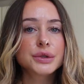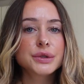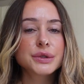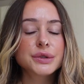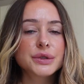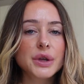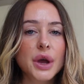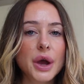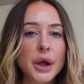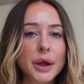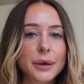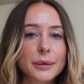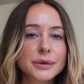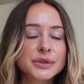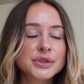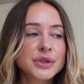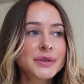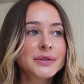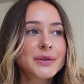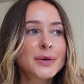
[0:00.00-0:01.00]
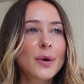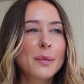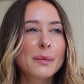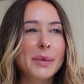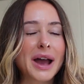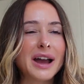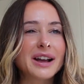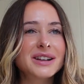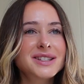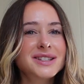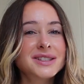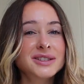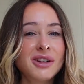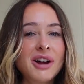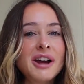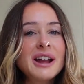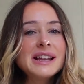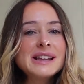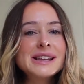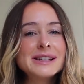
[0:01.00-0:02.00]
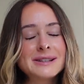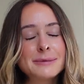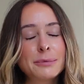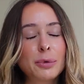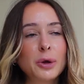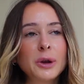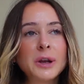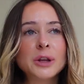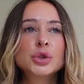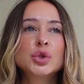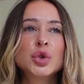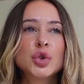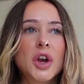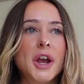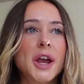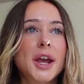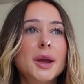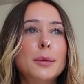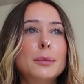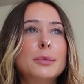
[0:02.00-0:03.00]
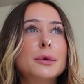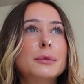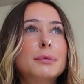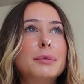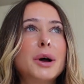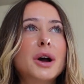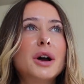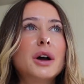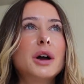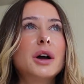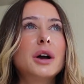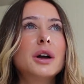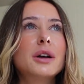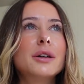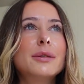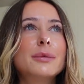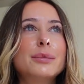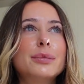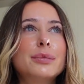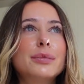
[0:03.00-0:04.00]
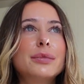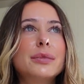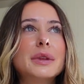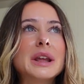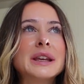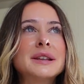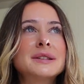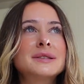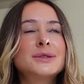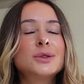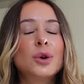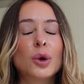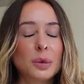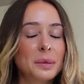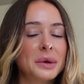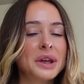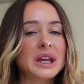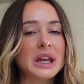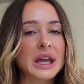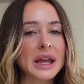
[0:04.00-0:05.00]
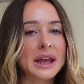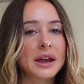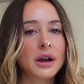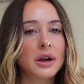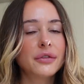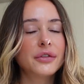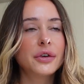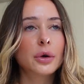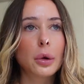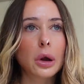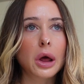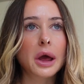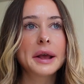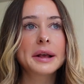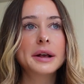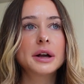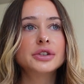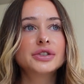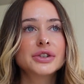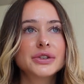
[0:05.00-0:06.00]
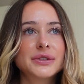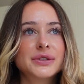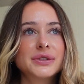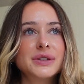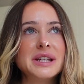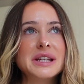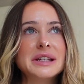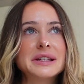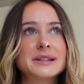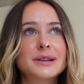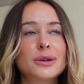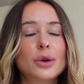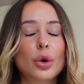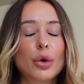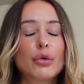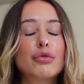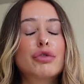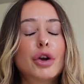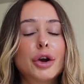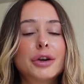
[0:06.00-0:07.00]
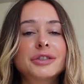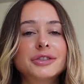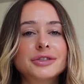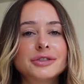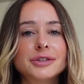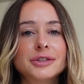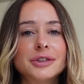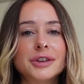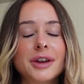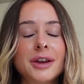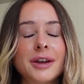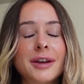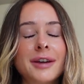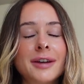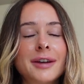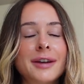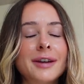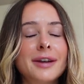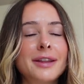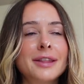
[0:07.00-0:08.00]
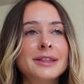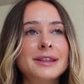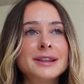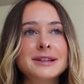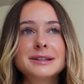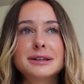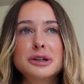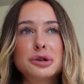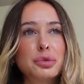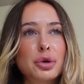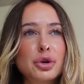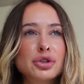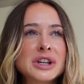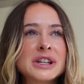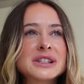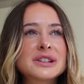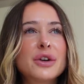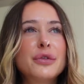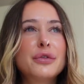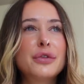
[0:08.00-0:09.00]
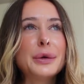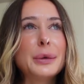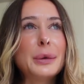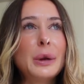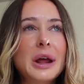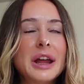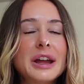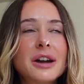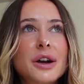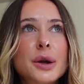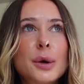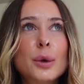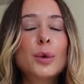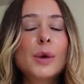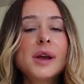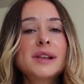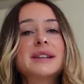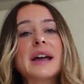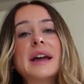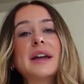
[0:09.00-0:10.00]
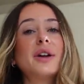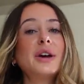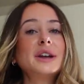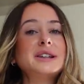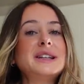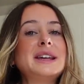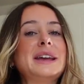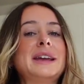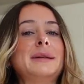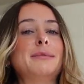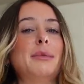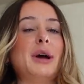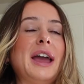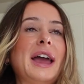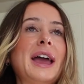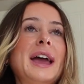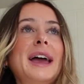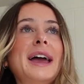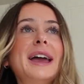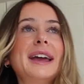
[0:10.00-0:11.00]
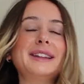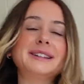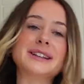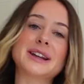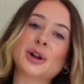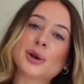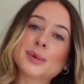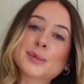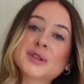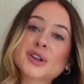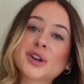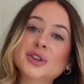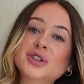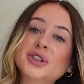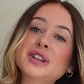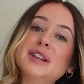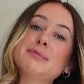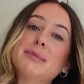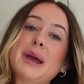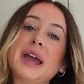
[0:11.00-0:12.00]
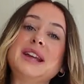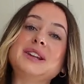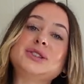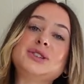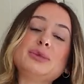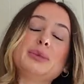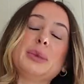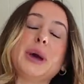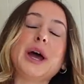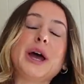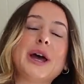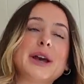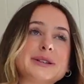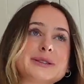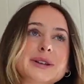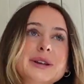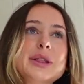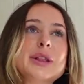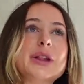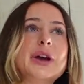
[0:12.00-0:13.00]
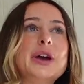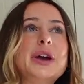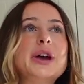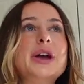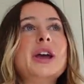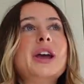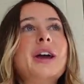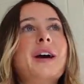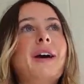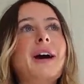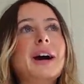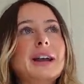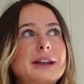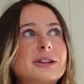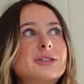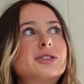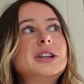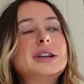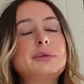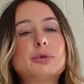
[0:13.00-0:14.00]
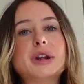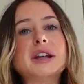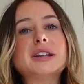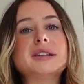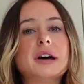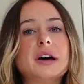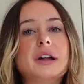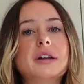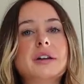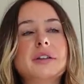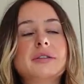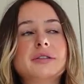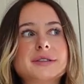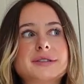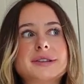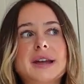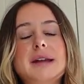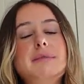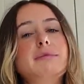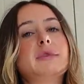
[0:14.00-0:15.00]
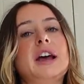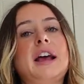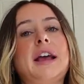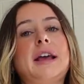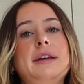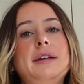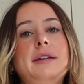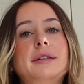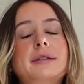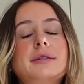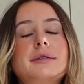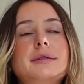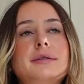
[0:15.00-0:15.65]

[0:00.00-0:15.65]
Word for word: So just got back, slightly disappointing trip, but it's not biggie. I feel like I just need to not rush this little project. I feel like I always get an idea in my head and I'm such an impatient person that I literally want it done the same day.